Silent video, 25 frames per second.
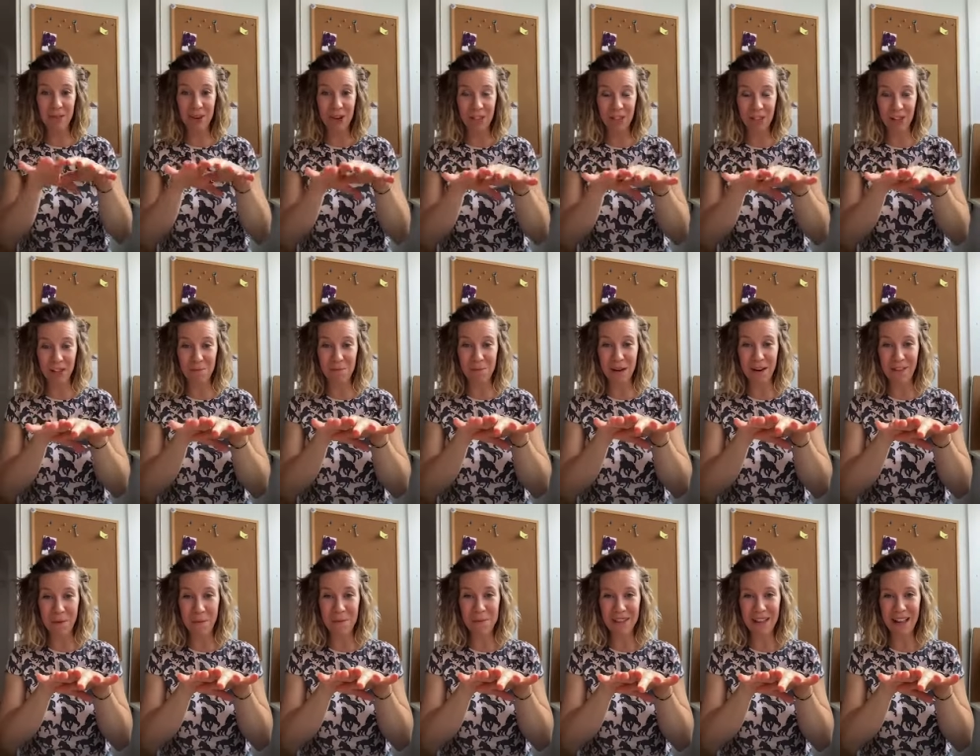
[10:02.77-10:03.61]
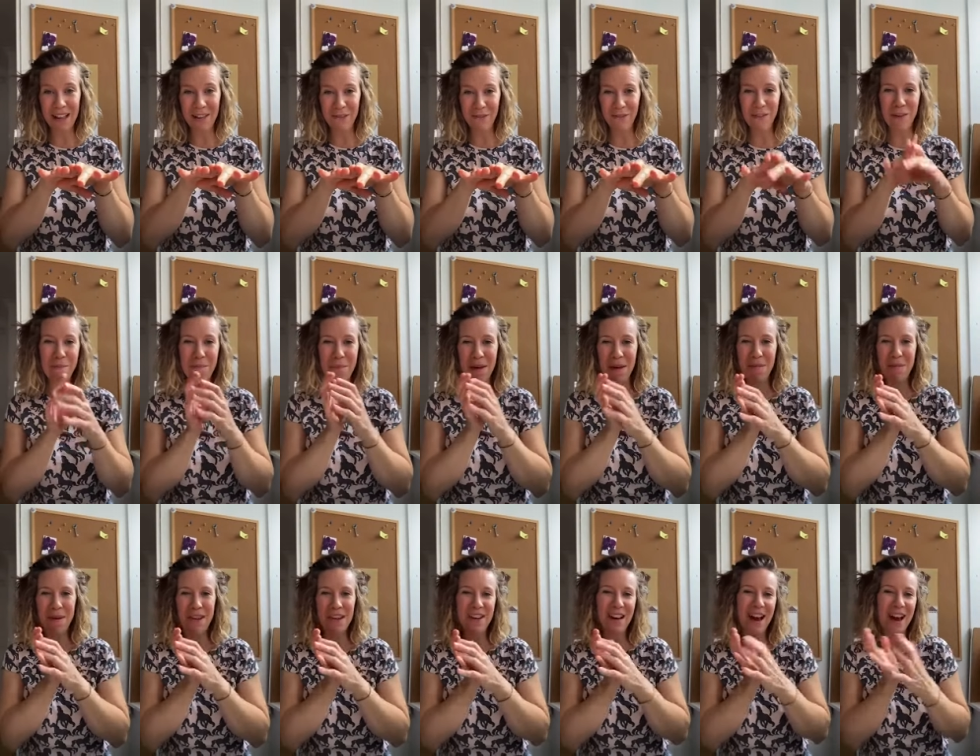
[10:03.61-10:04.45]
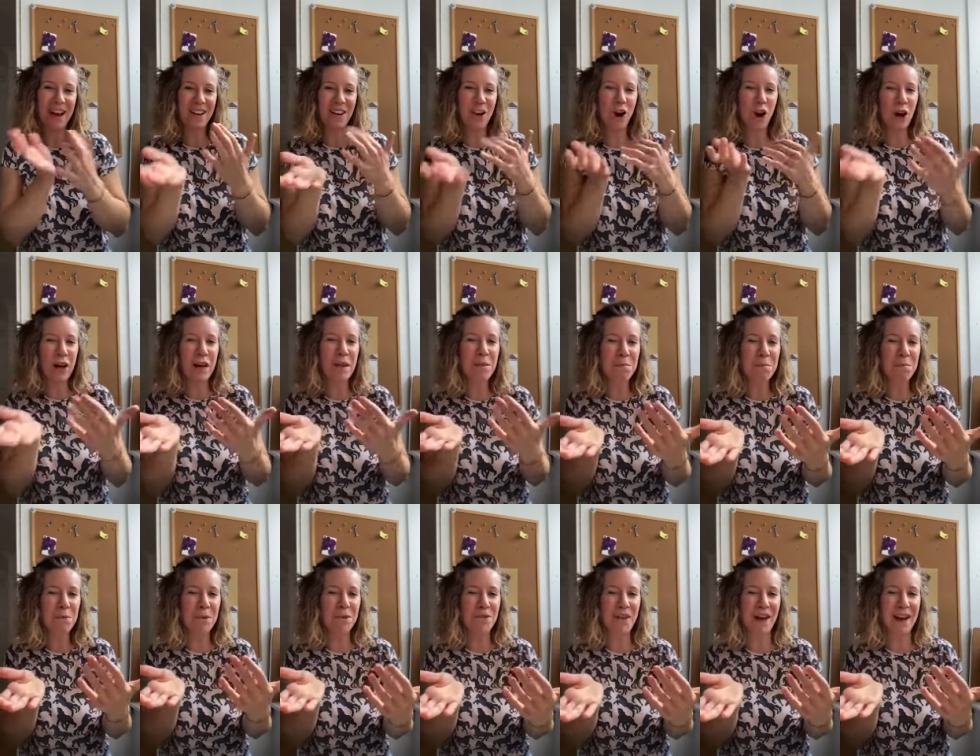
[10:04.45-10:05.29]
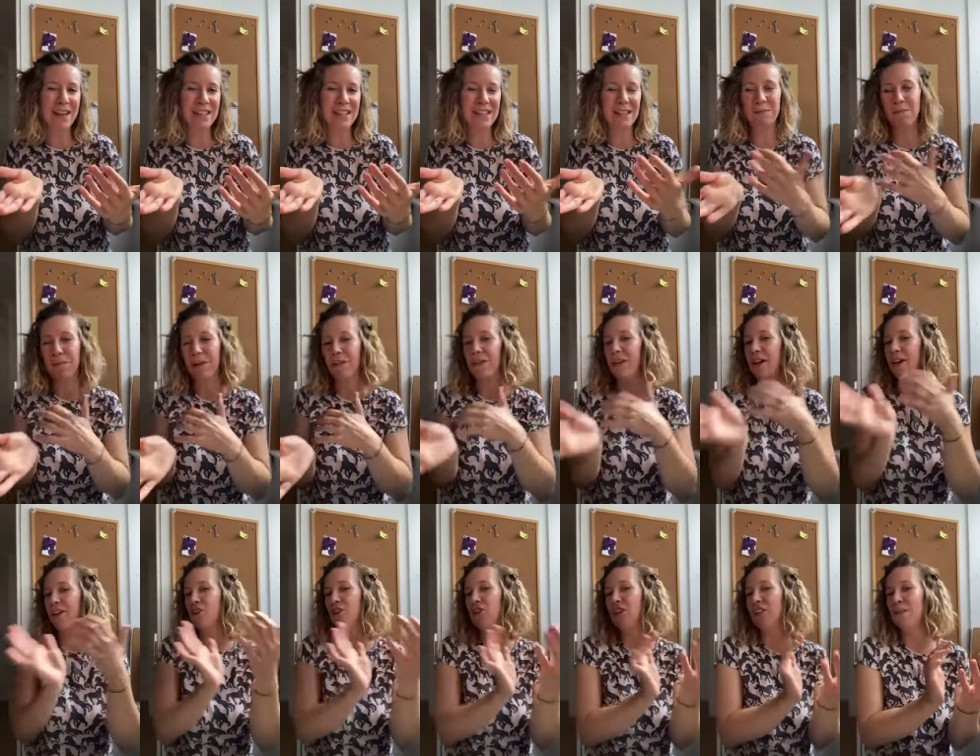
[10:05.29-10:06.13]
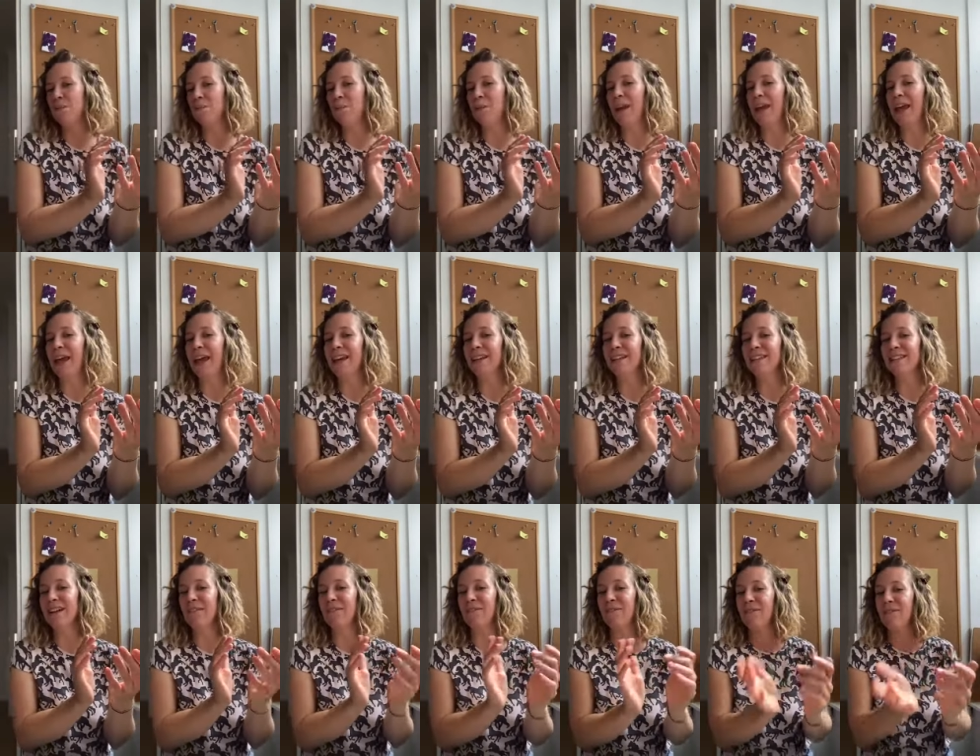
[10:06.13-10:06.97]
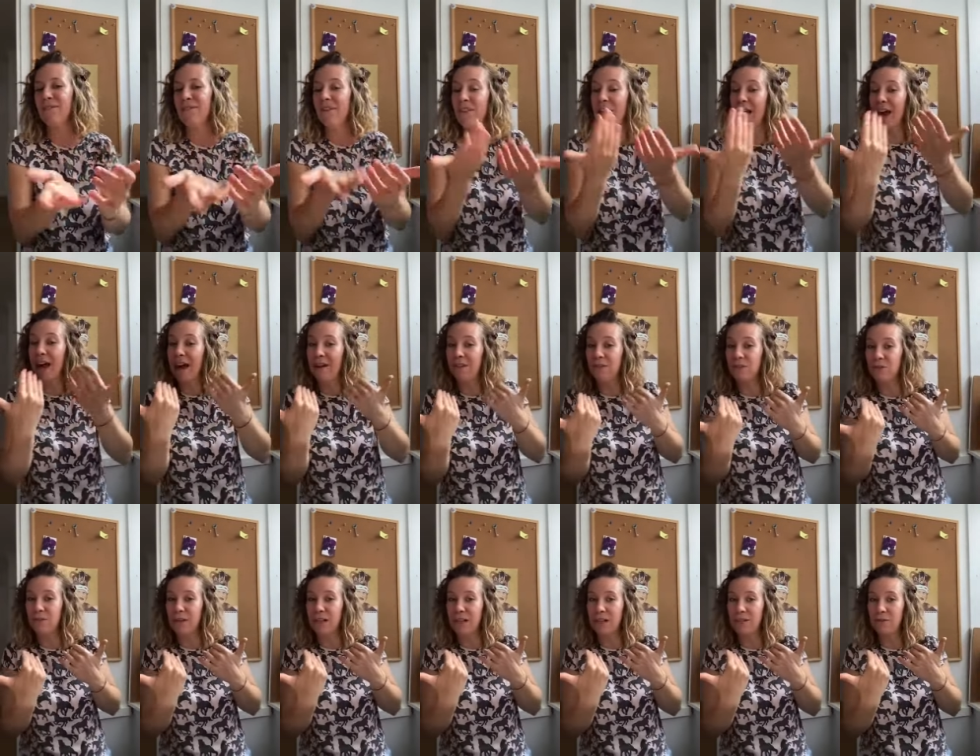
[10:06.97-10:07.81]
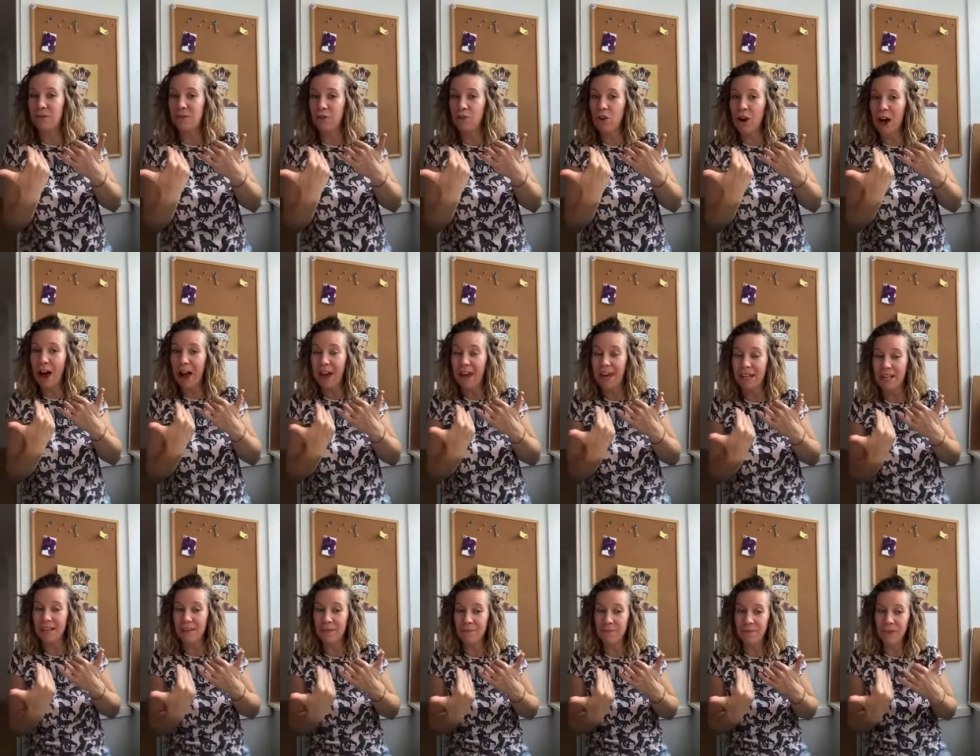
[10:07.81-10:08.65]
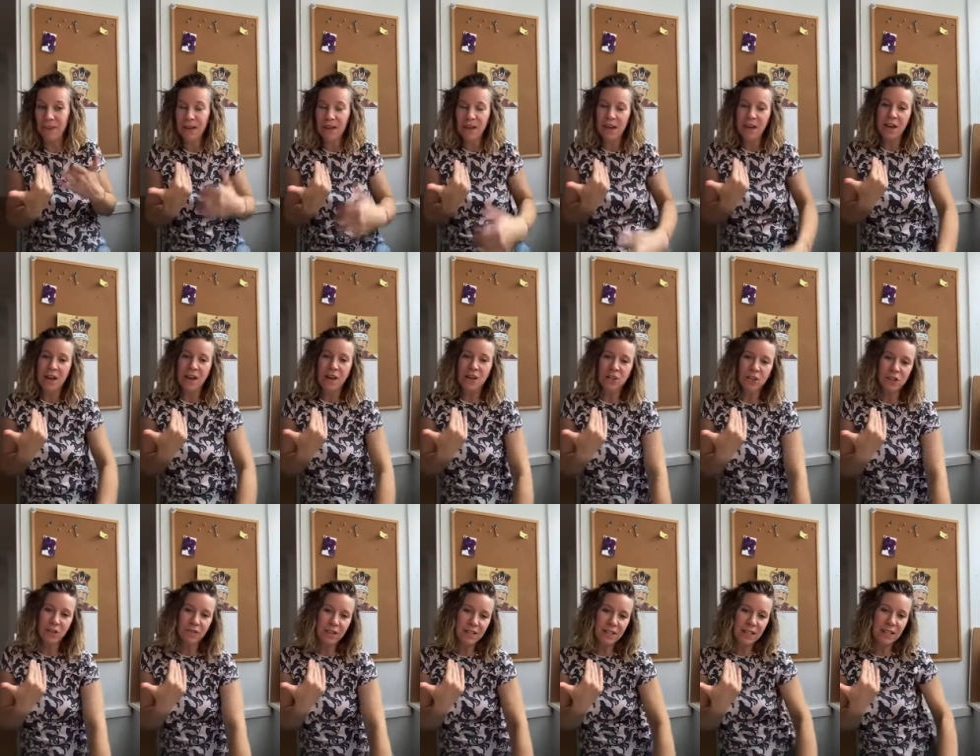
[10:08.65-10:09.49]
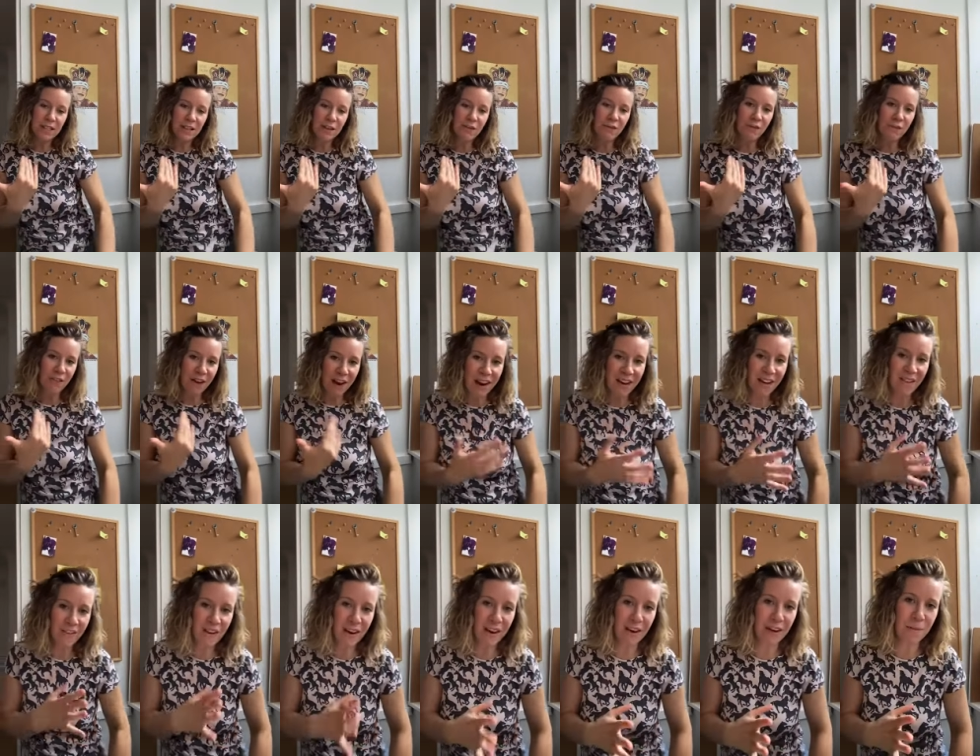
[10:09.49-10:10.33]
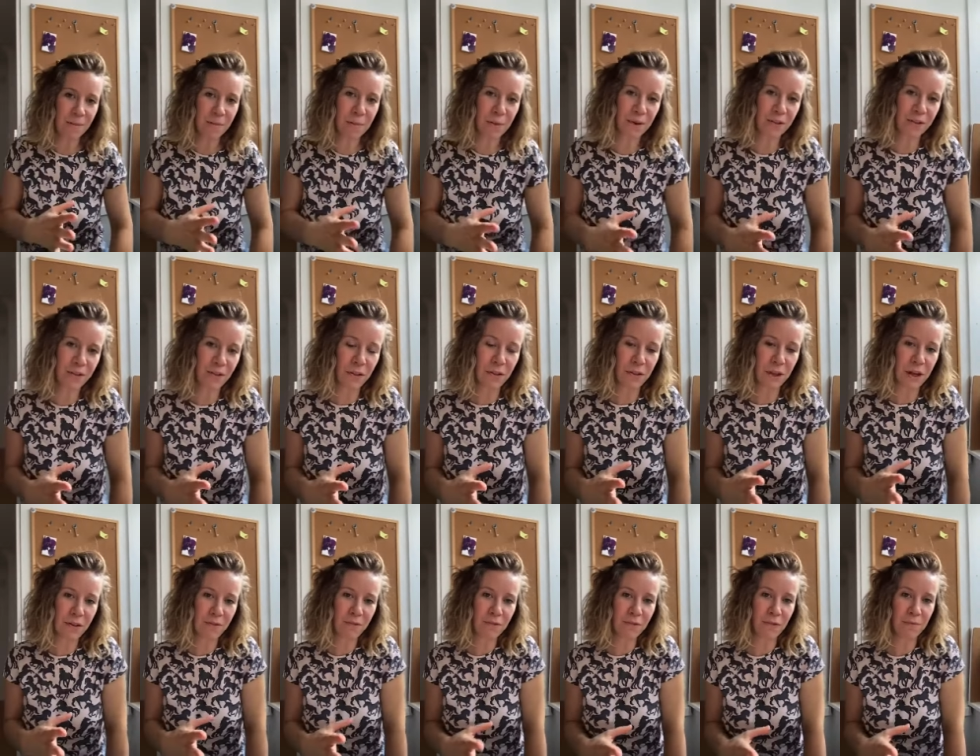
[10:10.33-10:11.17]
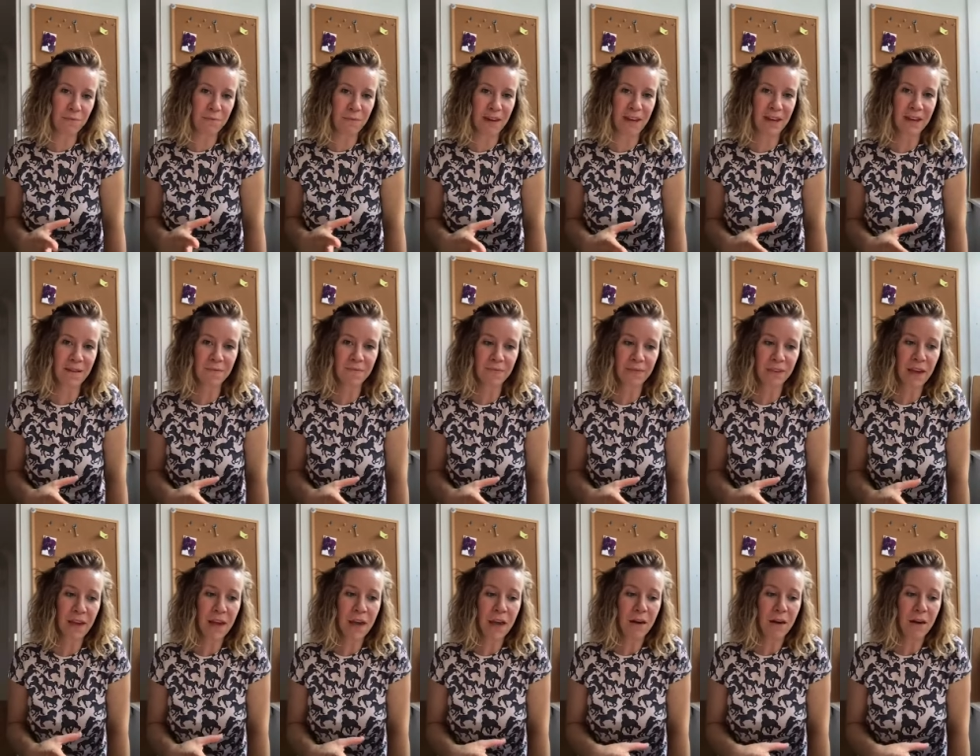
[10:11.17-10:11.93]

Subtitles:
it's their turn by themselves, they maybe are not improvising, but they are just playing something that they had already tried. So this is a very, very important thing for me,